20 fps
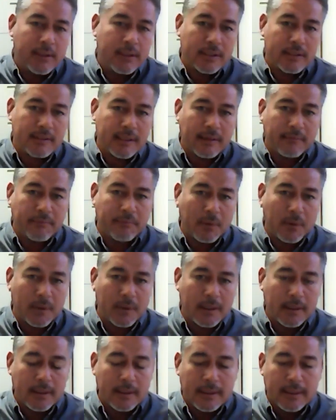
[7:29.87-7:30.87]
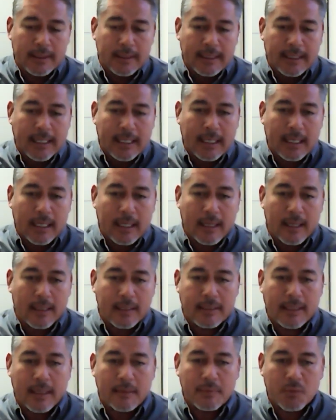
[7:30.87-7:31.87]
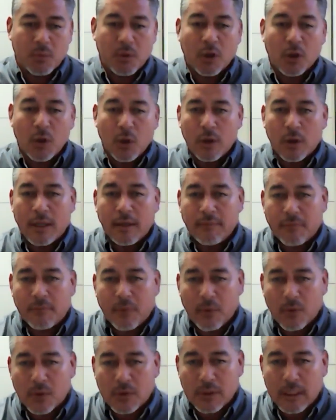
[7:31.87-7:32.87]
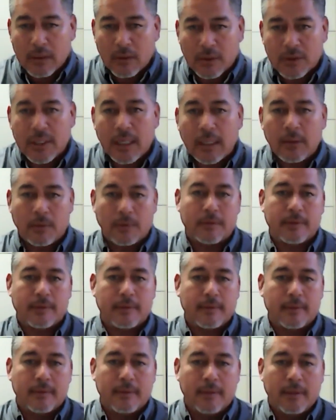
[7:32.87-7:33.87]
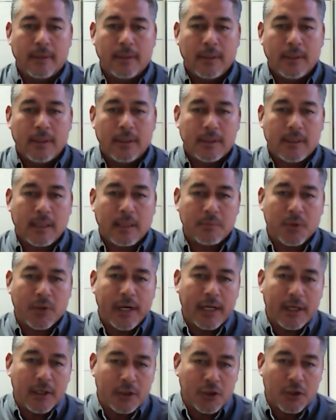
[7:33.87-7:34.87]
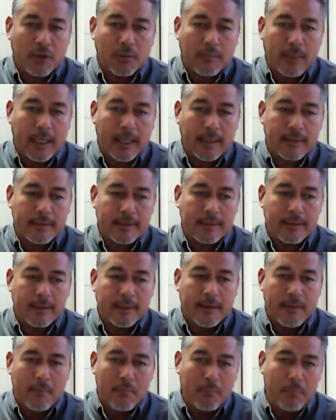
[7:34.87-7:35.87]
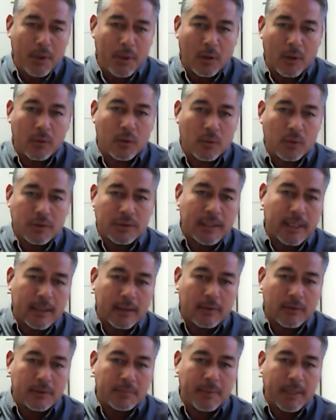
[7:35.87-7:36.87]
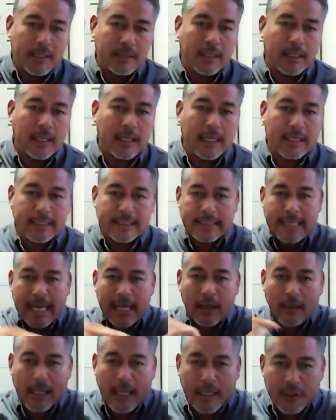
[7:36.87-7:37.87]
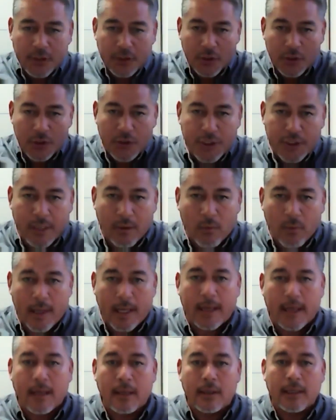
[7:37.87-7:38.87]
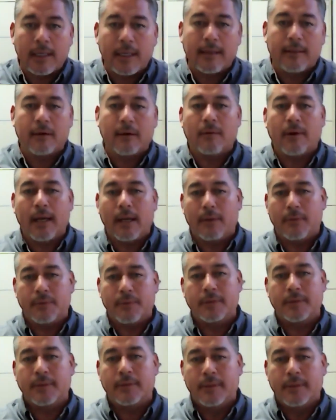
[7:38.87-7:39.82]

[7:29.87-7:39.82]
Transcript: the subfloor, and a lot of the times we're looking for those little tunnels. Subterranean termites build those tunnels basically in a satellite searching way underneath the ground.